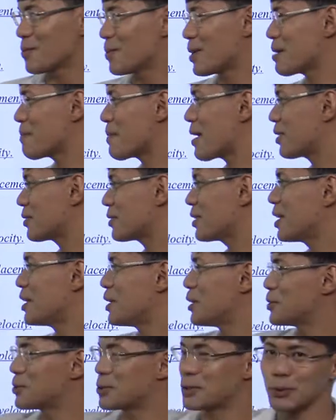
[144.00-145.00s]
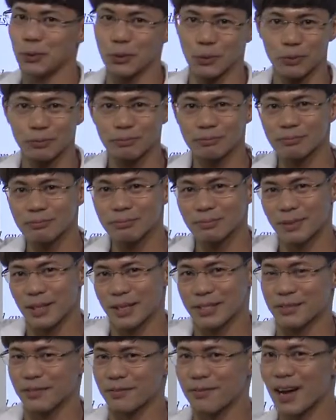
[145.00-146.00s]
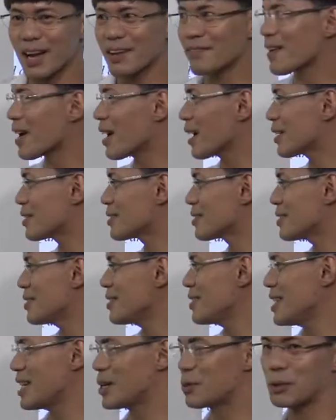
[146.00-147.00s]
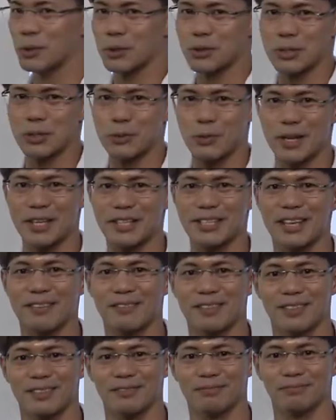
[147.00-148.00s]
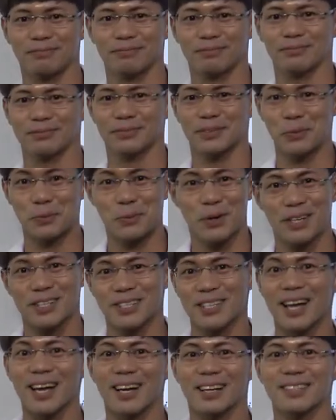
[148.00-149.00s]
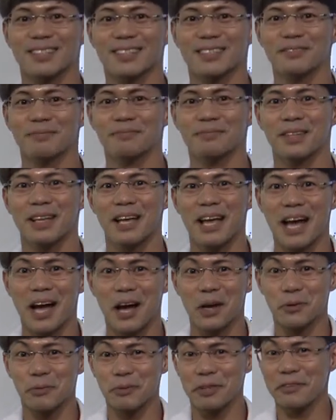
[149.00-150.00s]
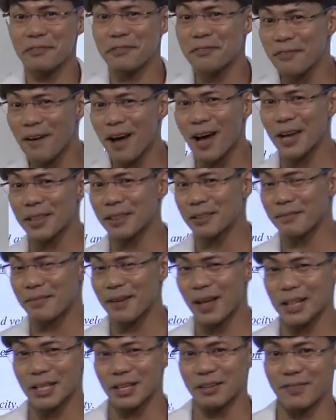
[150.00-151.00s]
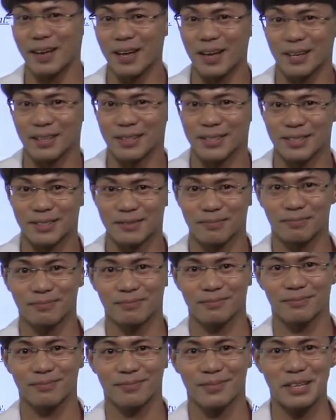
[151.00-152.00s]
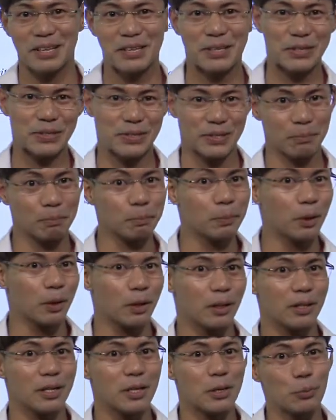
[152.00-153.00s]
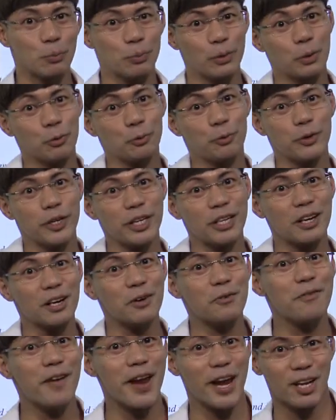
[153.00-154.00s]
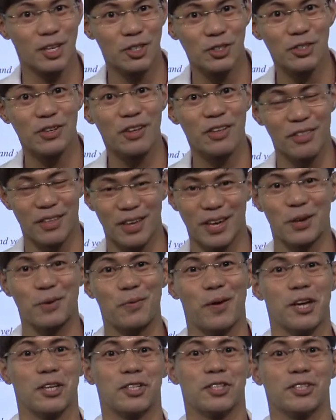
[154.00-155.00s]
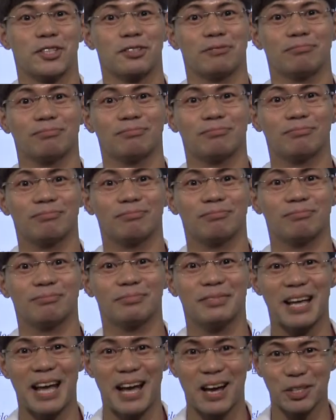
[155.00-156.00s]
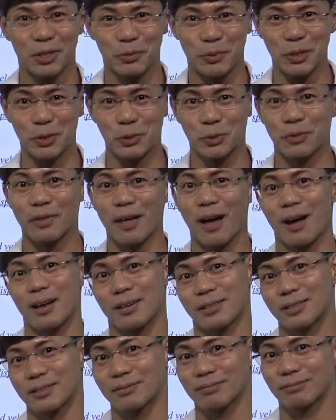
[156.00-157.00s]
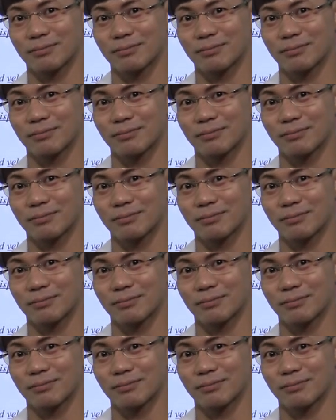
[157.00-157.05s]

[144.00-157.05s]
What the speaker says: What about 2 plus 5x equals 27? What is x? How do we find the value of x? Simple. We rearrange the equation. How do we do that?